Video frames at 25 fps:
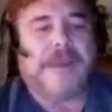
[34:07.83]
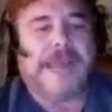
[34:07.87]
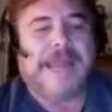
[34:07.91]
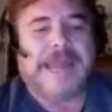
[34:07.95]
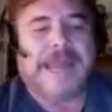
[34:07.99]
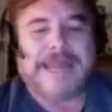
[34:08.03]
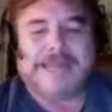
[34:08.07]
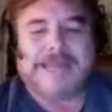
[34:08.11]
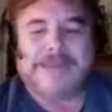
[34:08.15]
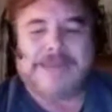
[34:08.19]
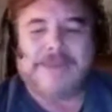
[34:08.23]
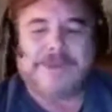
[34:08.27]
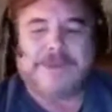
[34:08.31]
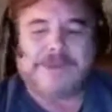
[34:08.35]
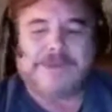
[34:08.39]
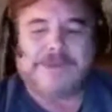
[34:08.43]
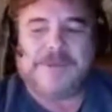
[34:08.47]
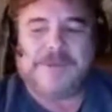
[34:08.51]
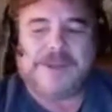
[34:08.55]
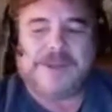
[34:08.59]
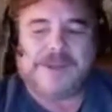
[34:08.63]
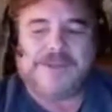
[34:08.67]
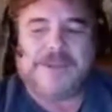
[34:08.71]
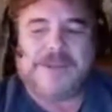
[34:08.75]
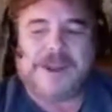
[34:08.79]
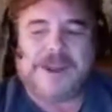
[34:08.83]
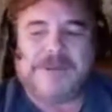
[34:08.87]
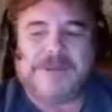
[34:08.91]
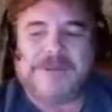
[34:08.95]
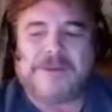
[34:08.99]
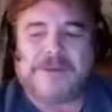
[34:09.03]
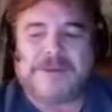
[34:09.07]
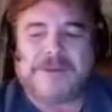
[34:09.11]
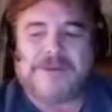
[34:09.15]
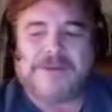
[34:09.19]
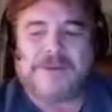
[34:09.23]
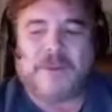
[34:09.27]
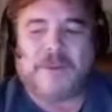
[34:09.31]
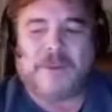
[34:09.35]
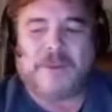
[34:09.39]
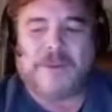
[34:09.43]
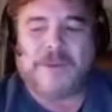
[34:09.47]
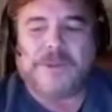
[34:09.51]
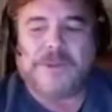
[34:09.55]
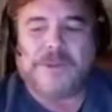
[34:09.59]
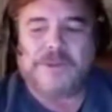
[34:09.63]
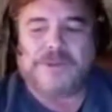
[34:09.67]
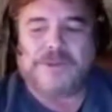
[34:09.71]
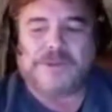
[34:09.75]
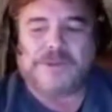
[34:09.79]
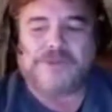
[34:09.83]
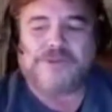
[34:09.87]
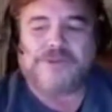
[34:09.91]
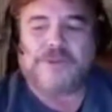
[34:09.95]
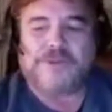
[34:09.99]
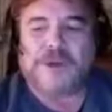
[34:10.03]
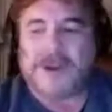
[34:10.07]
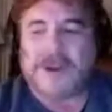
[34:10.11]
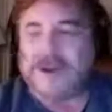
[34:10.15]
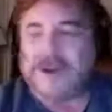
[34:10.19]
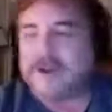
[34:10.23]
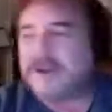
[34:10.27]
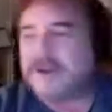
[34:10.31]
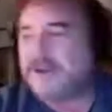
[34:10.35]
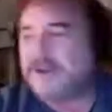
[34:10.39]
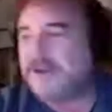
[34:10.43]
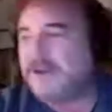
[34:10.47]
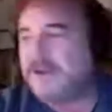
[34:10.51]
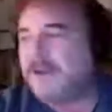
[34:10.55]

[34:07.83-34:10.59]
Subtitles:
And we discovered that the whole thing was a trick,